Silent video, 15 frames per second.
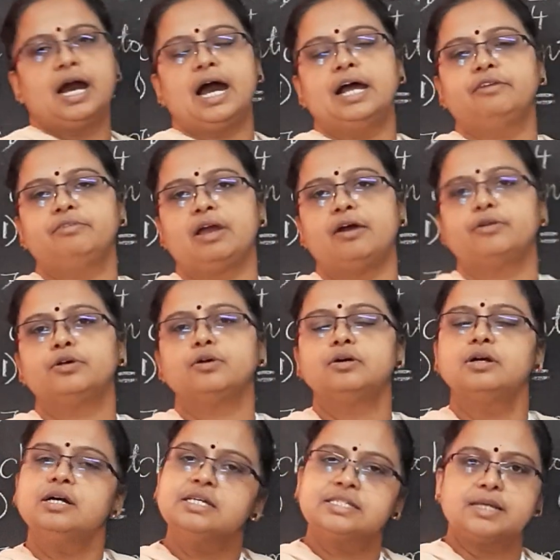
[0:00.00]
and we have
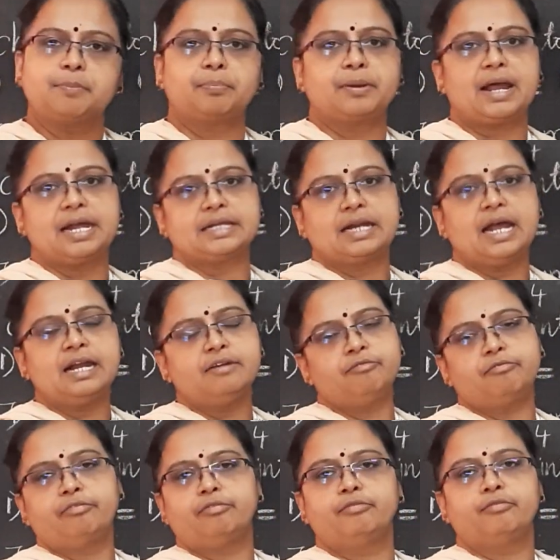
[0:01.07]
to subtract and
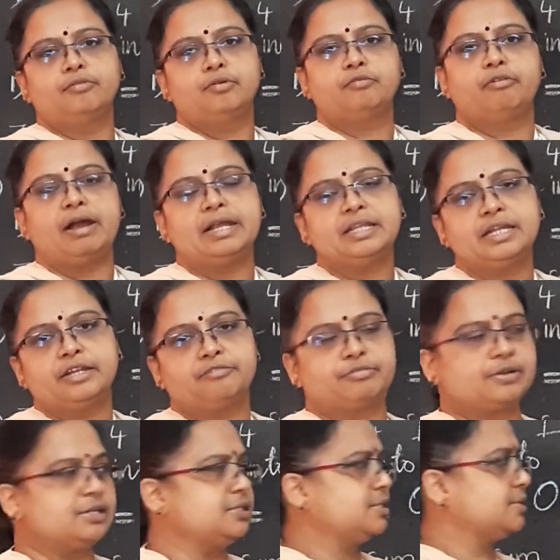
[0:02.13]
find the
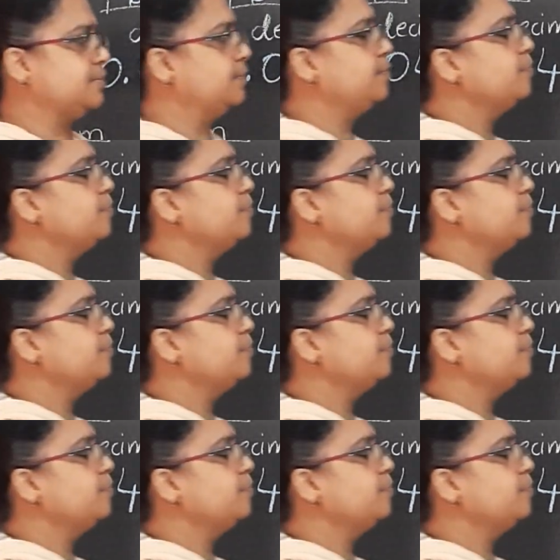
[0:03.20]
difference.